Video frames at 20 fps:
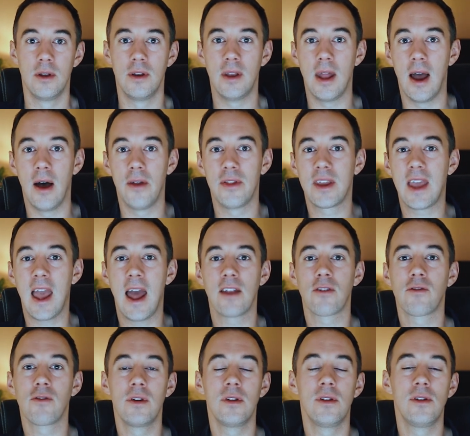Now, the
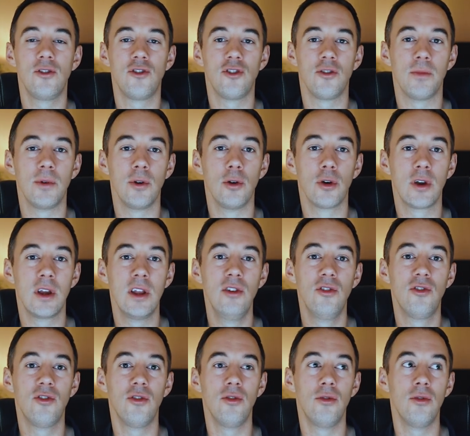categories you should look
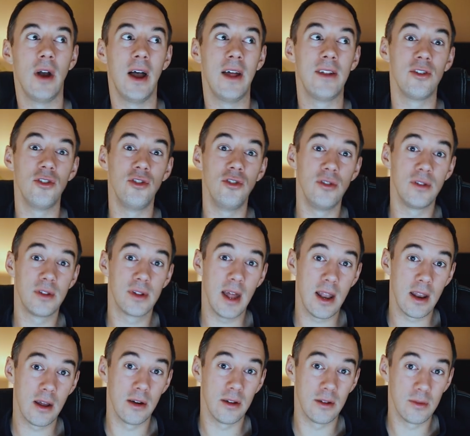into as a new
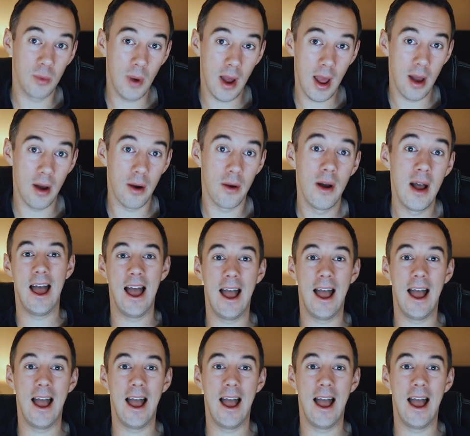seller as well,